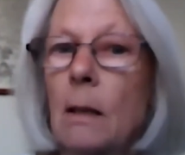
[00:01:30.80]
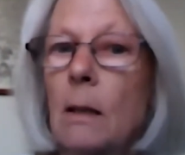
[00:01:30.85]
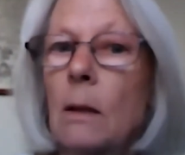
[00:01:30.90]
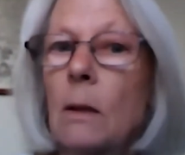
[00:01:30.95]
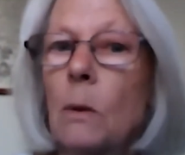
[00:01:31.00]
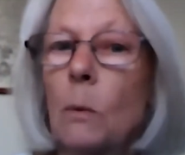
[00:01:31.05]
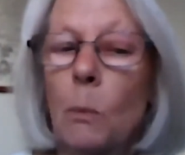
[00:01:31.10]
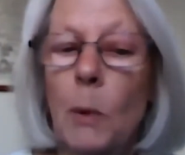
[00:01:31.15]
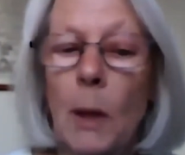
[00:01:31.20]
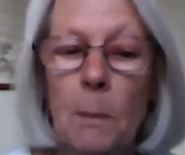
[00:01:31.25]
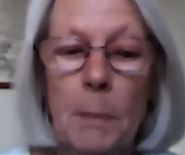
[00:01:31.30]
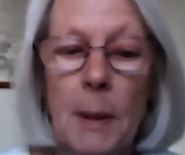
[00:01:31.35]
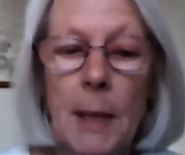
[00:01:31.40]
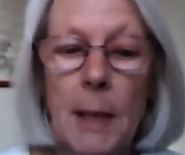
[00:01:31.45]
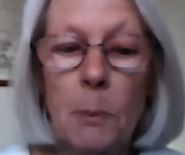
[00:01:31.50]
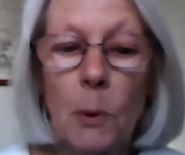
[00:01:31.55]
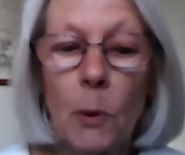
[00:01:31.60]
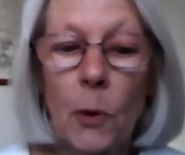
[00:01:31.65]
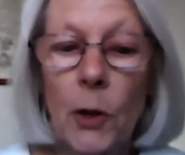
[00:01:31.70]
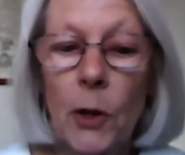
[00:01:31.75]
When
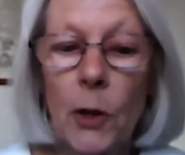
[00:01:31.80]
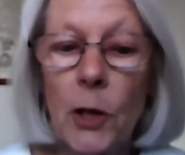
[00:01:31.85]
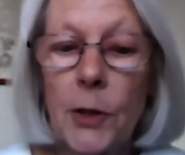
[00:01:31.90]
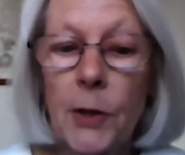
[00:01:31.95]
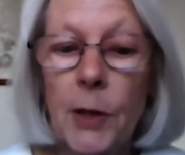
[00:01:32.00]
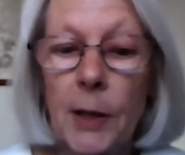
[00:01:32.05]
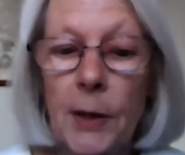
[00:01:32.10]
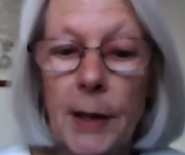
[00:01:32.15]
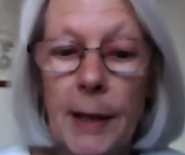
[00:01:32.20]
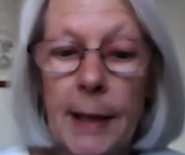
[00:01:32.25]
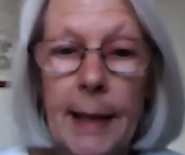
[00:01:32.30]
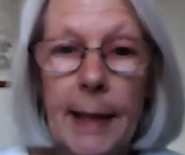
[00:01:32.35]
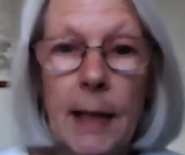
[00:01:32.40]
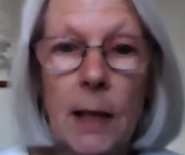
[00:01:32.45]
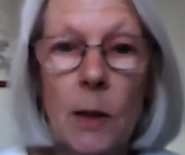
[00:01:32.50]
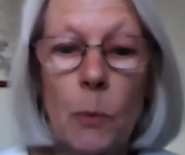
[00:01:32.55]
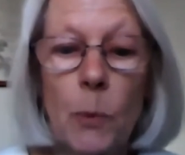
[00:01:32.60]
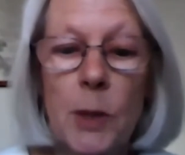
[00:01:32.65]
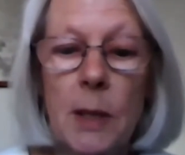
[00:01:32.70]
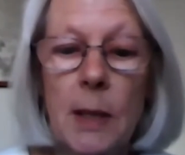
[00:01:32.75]
people heard that the king
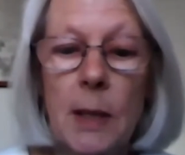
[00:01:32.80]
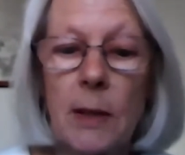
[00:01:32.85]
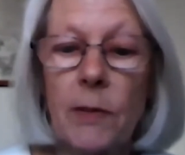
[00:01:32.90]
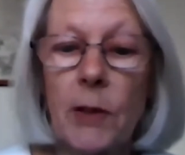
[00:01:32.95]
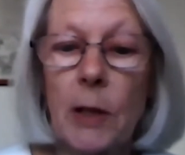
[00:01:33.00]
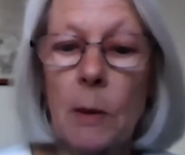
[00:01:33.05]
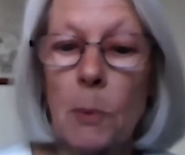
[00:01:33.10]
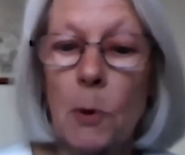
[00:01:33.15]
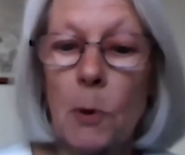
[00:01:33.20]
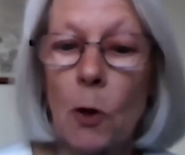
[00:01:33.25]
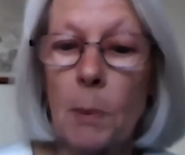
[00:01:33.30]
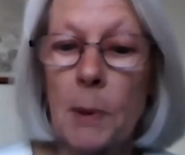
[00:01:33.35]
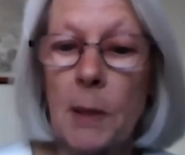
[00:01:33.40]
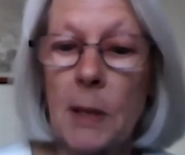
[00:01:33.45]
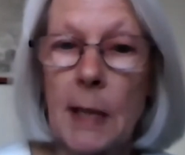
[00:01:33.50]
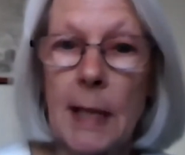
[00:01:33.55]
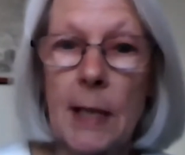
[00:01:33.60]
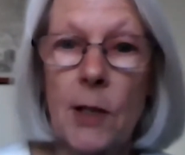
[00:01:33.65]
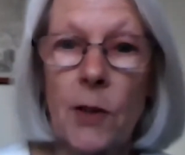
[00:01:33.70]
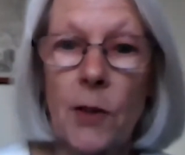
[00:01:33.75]
was giving
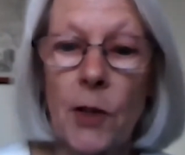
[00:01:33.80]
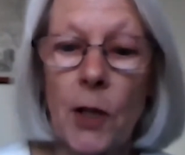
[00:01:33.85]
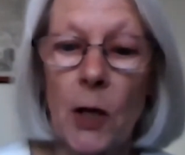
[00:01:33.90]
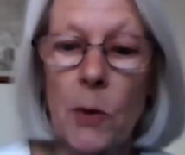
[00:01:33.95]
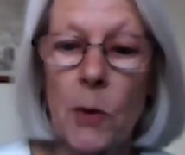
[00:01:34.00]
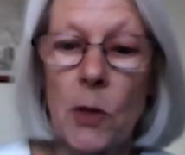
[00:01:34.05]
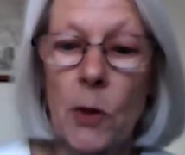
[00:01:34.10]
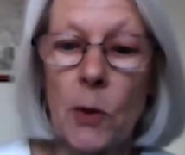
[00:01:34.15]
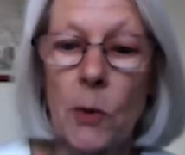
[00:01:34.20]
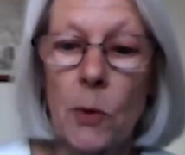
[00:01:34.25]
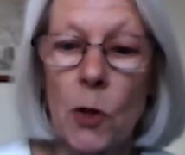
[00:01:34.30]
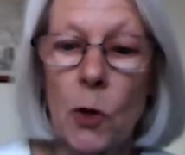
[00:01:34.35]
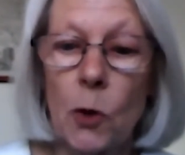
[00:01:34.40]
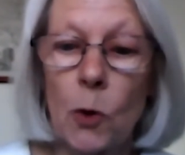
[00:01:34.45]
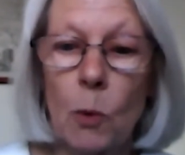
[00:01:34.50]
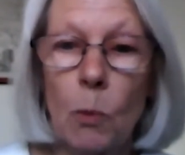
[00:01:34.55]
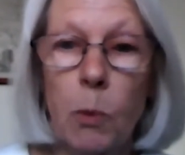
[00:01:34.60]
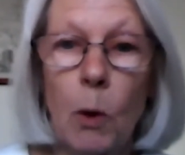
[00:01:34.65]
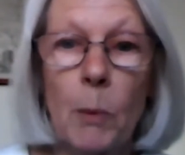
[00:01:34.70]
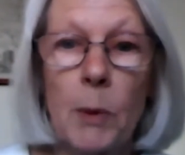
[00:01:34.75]
property to those who took
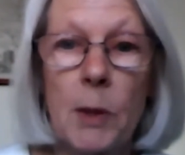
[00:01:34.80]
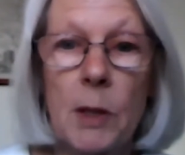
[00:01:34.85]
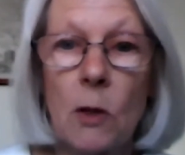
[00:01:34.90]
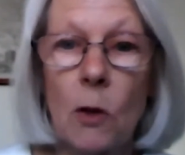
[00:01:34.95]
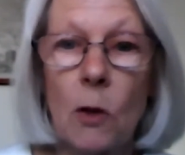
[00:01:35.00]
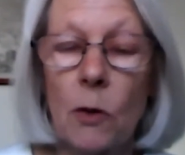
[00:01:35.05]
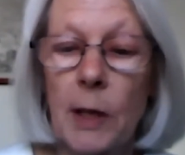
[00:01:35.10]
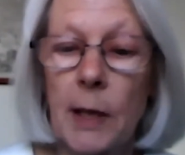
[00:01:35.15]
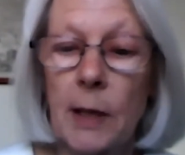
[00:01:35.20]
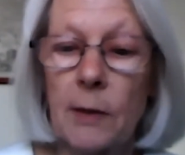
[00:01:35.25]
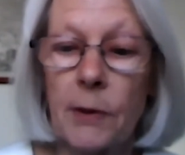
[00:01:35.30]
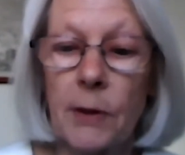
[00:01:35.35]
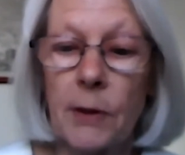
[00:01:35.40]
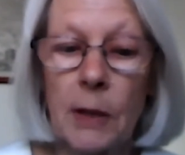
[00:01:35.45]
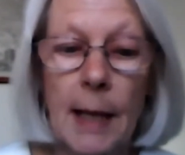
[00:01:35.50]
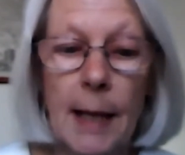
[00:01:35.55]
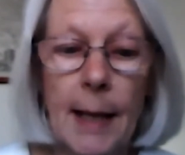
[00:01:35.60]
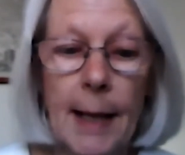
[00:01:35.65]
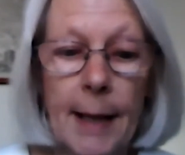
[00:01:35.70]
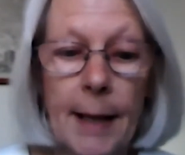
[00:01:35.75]
what was not given,
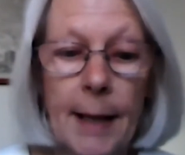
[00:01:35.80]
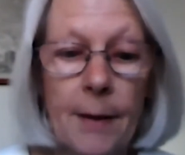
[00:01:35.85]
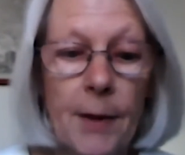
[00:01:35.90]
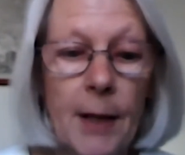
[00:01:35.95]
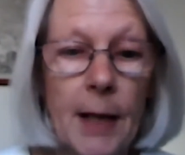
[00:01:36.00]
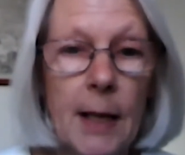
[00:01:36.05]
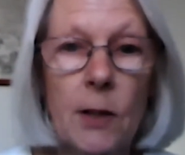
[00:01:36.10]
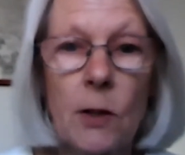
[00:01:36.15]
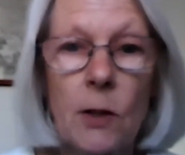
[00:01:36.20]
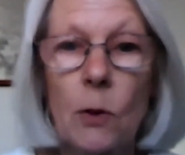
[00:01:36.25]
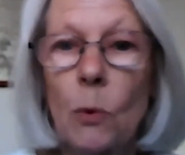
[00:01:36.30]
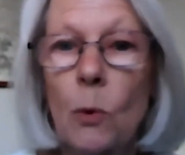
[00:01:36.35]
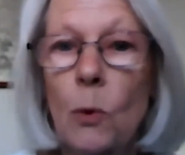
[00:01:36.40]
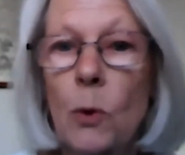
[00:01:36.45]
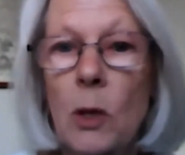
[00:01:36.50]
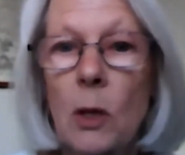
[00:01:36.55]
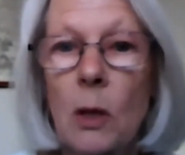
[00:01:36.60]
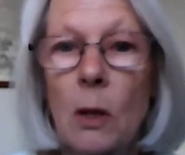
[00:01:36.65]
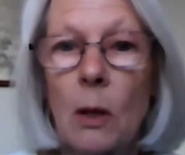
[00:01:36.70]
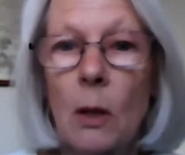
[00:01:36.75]
they thought,
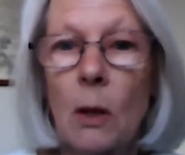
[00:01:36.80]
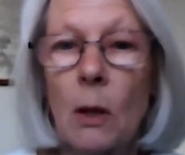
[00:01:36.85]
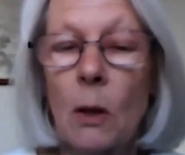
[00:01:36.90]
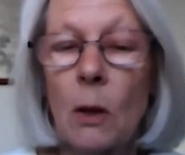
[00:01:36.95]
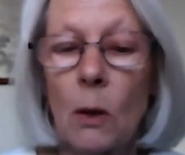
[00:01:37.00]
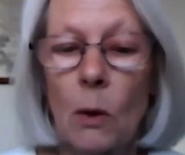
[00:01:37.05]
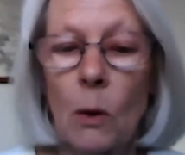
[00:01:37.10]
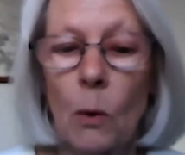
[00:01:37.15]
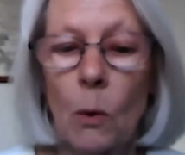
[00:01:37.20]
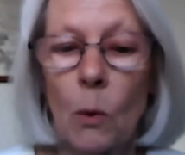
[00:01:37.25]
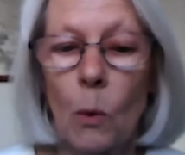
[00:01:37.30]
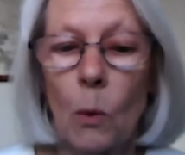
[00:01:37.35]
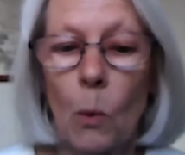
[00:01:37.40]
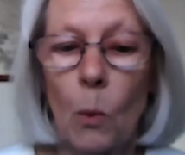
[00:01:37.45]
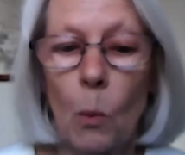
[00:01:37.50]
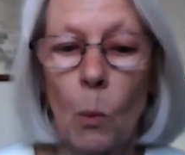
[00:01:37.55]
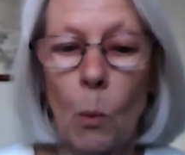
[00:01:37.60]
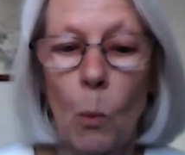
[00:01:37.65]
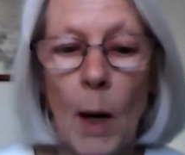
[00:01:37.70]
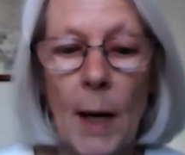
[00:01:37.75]

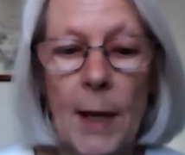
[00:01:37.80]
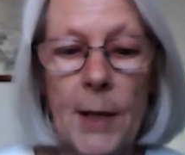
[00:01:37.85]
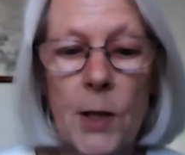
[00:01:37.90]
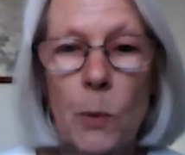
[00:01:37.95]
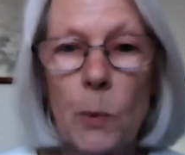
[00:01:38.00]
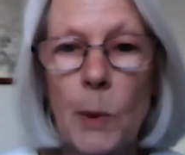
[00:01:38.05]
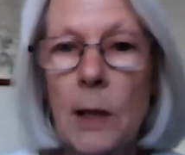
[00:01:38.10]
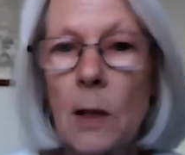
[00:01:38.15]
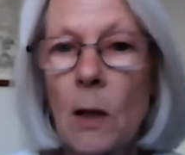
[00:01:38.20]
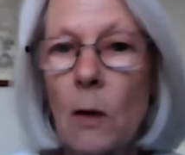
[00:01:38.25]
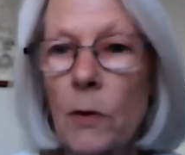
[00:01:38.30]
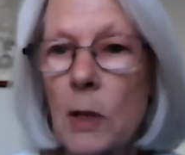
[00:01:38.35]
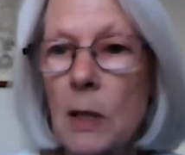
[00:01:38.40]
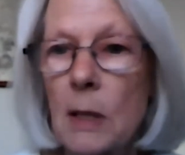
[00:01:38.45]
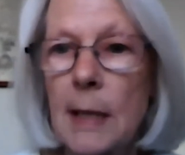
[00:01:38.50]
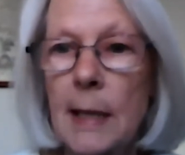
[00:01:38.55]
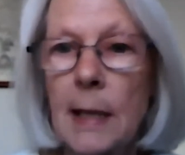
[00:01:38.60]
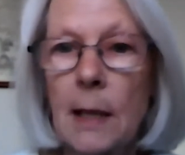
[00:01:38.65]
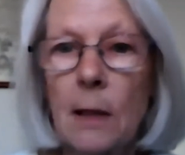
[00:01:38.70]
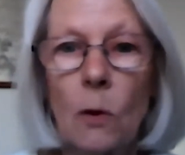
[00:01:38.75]
"Why do we not
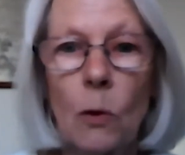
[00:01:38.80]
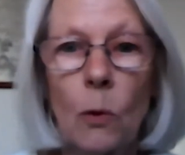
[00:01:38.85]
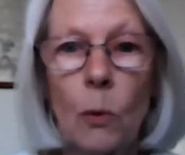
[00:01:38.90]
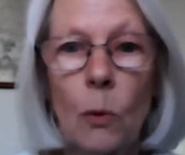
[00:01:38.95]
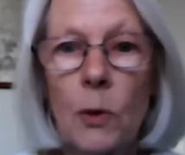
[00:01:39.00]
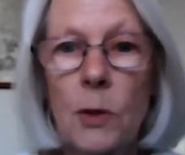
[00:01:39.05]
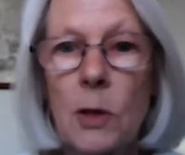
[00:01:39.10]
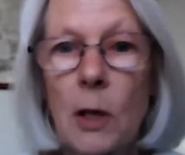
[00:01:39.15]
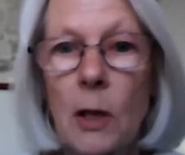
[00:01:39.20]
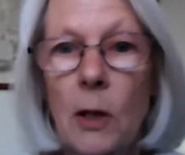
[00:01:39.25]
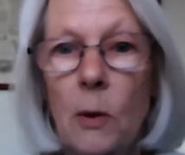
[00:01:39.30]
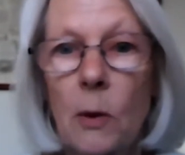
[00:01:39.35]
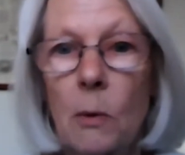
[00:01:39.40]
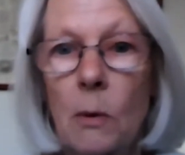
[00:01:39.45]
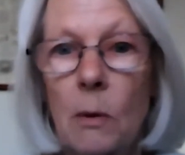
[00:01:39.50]
steal also?"